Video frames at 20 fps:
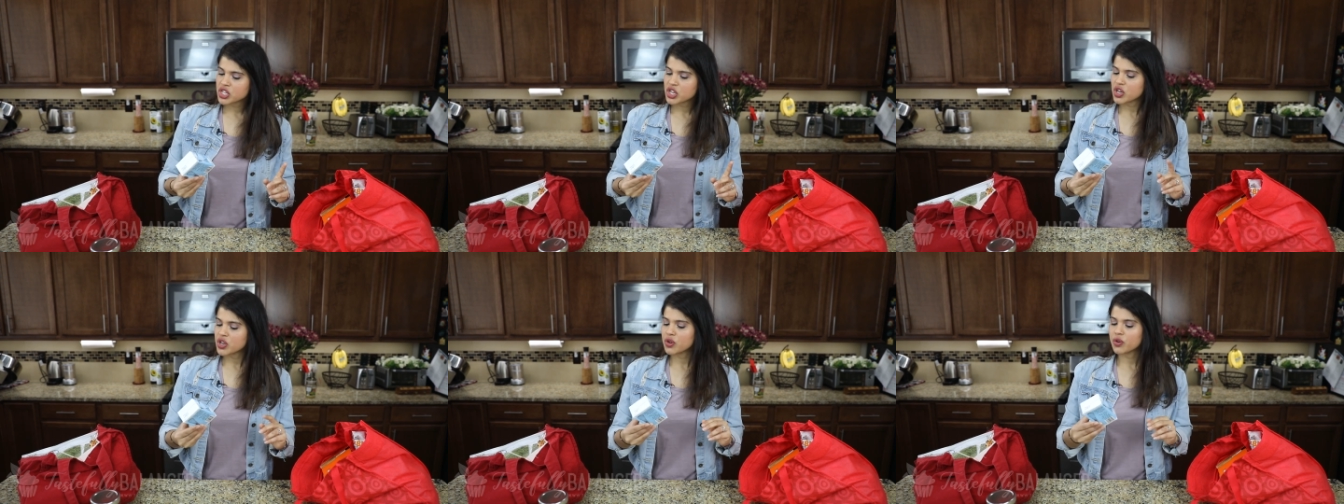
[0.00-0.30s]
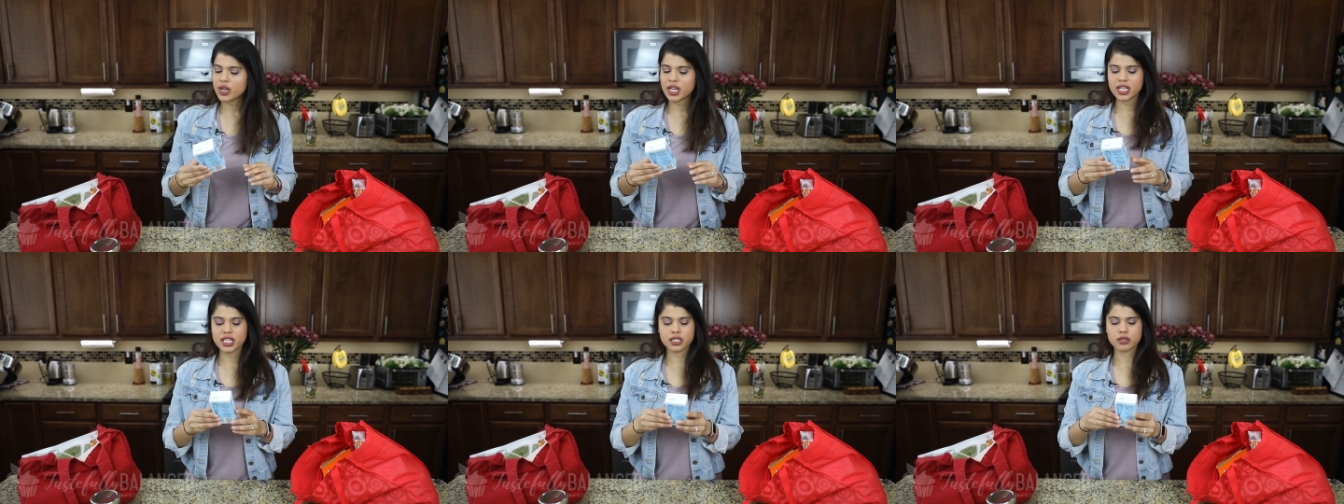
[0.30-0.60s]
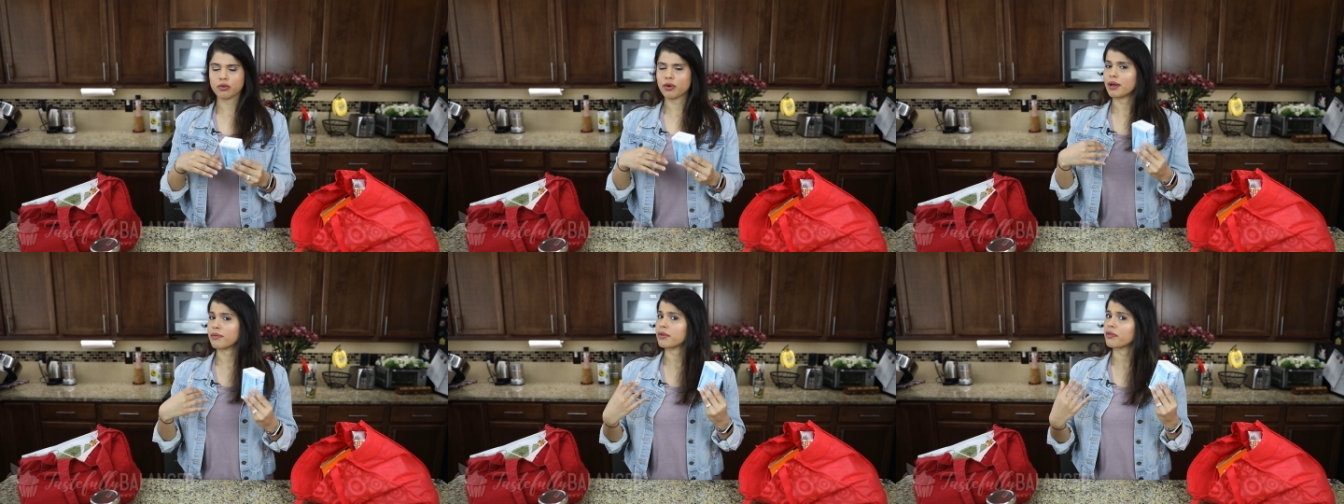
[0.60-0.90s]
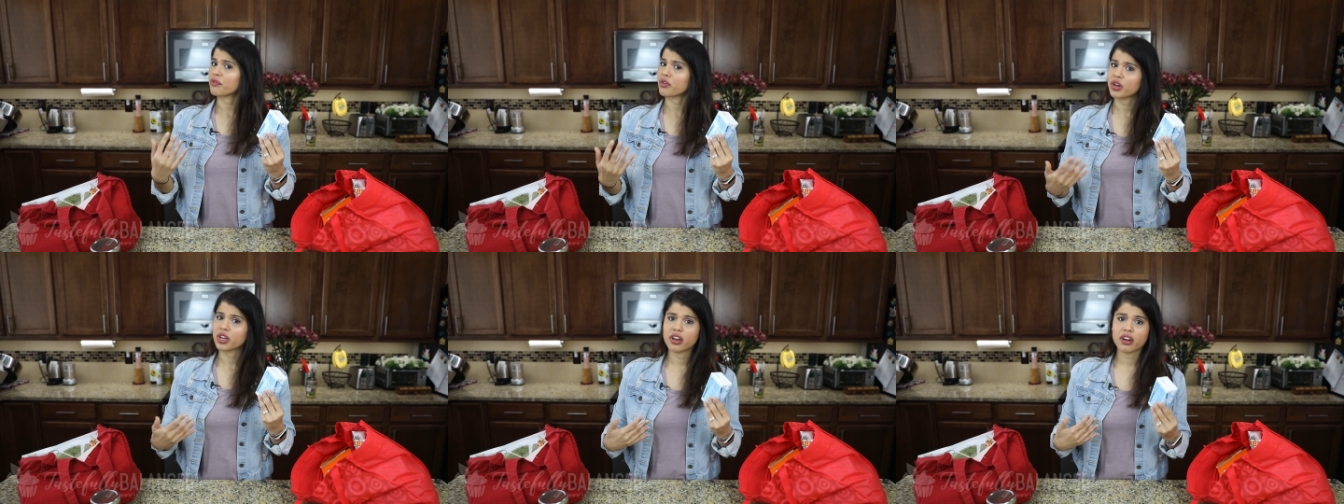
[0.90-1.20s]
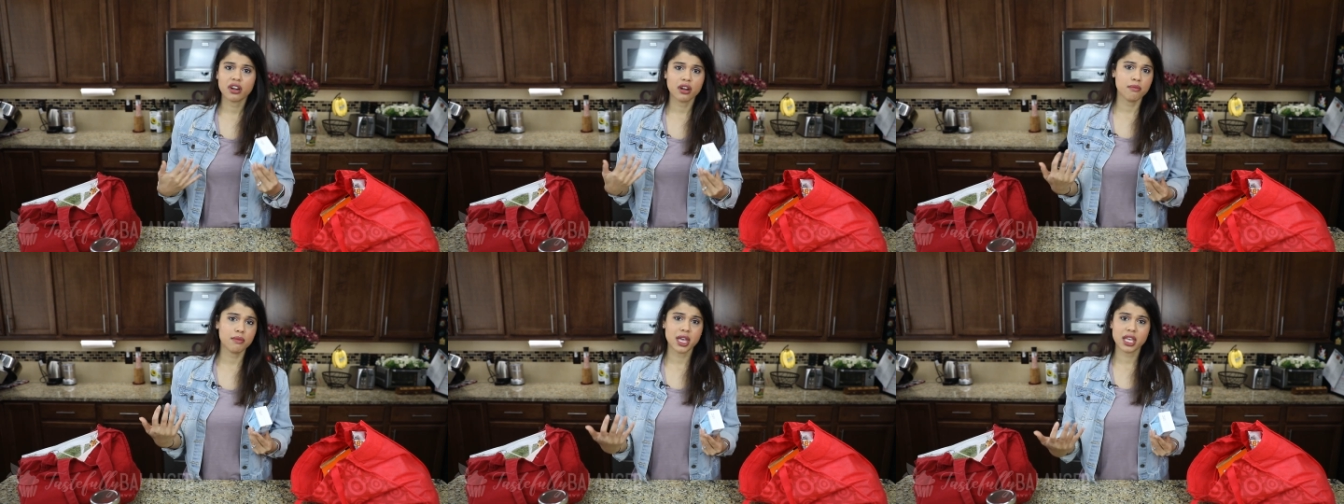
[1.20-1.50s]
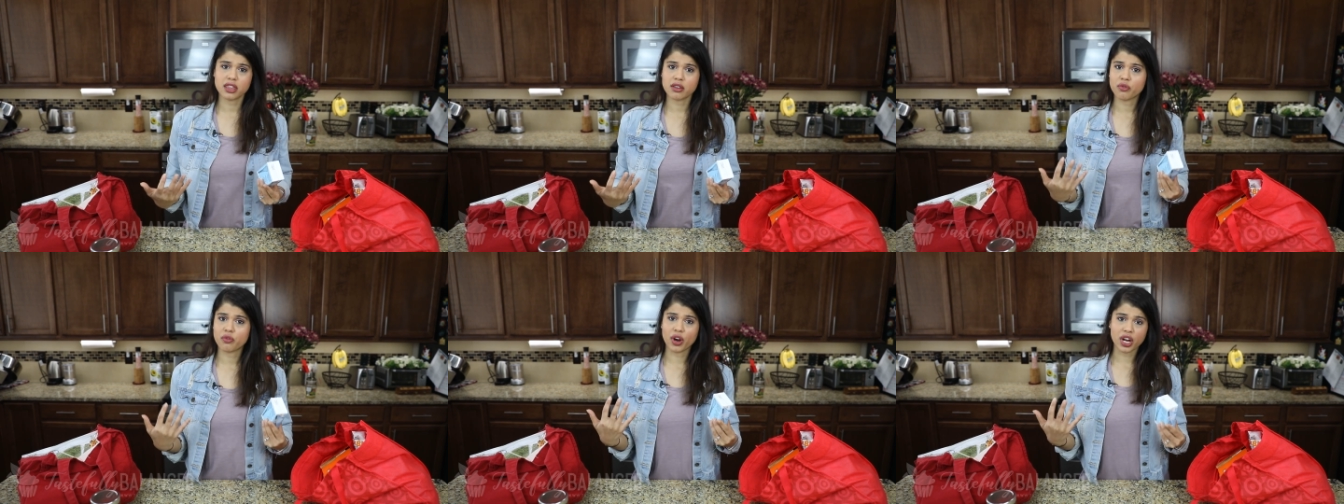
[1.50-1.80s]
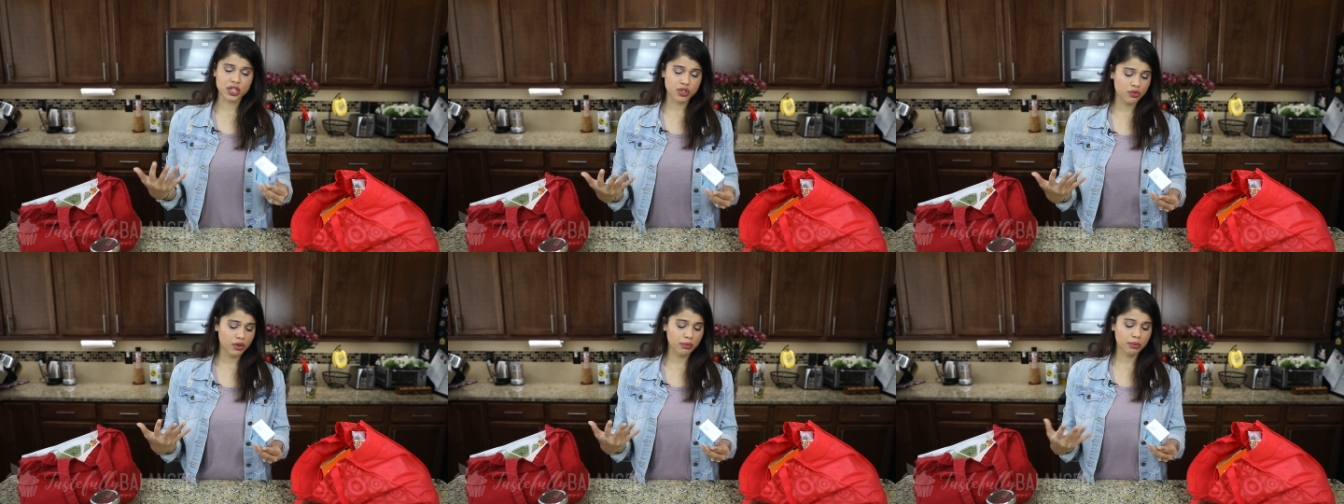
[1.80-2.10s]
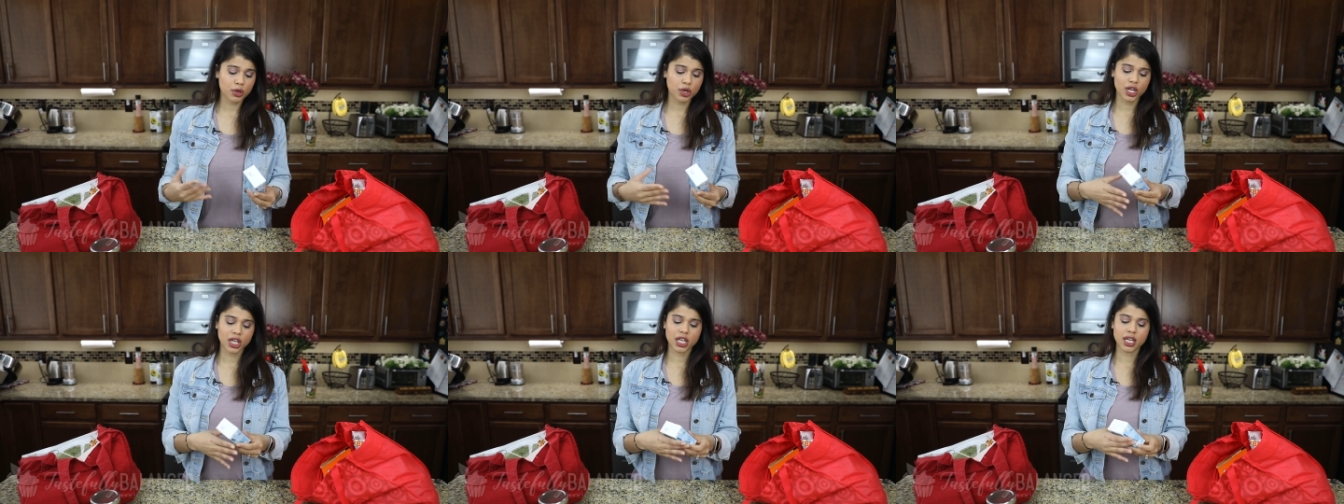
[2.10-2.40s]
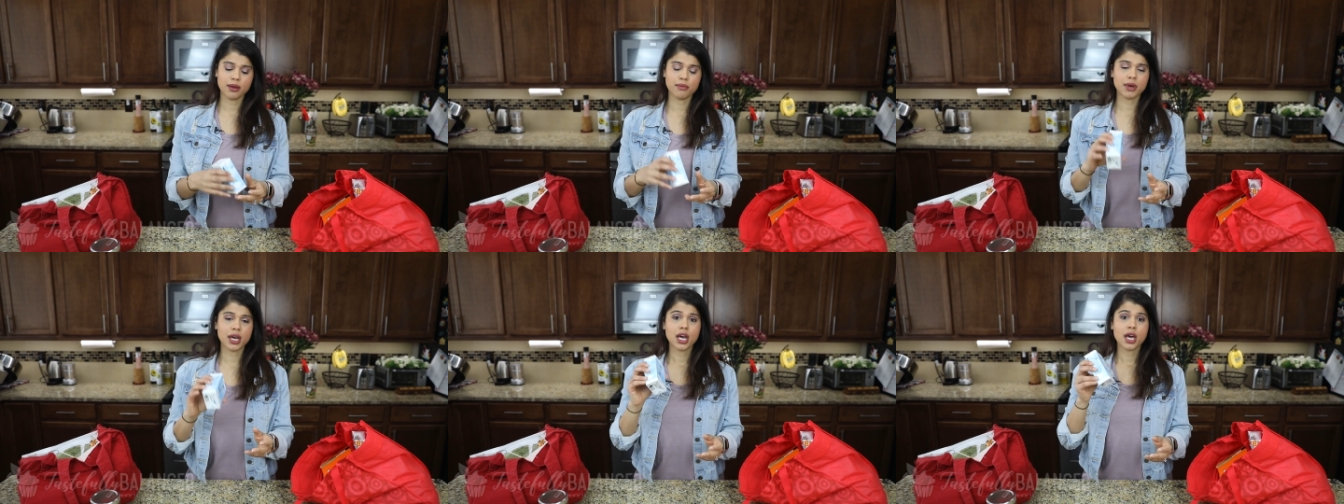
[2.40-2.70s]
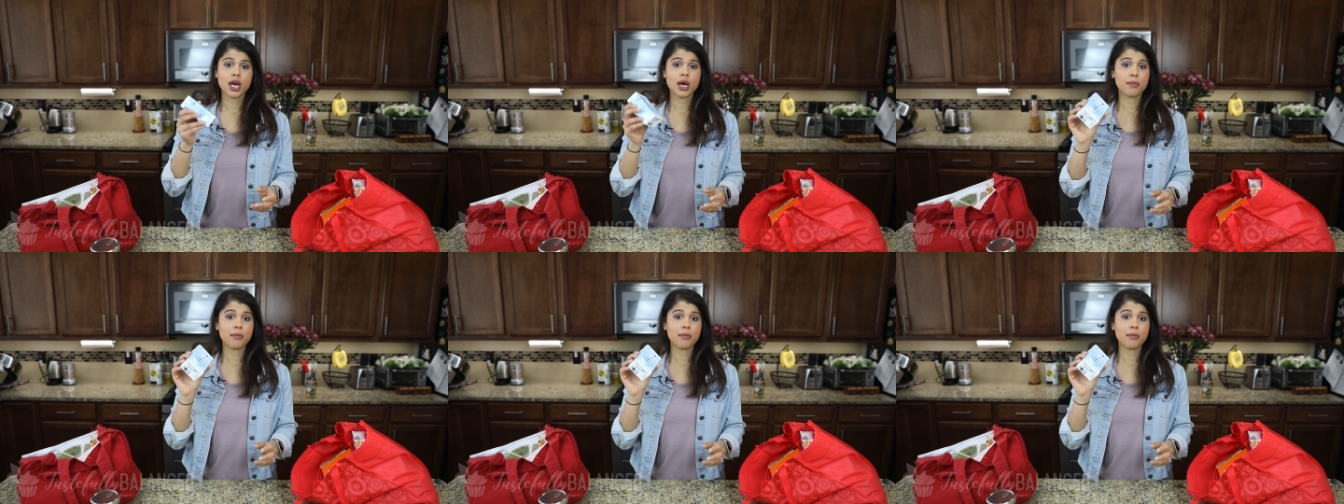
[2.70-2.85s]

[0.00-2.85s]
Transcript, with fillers: to do is right before you're going to make the fresh whipped cream,